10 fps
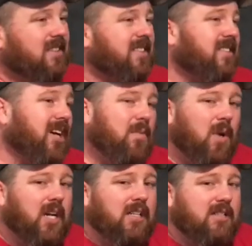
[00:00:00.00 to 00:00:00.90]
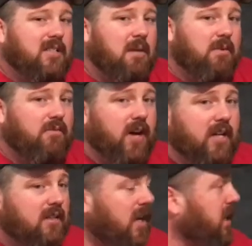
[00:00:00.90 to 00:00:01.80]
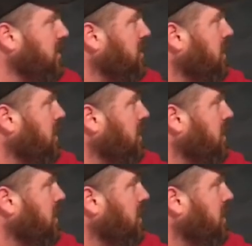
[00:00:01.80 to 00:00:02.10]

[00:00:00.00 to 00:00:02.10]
somewhat of the same effect as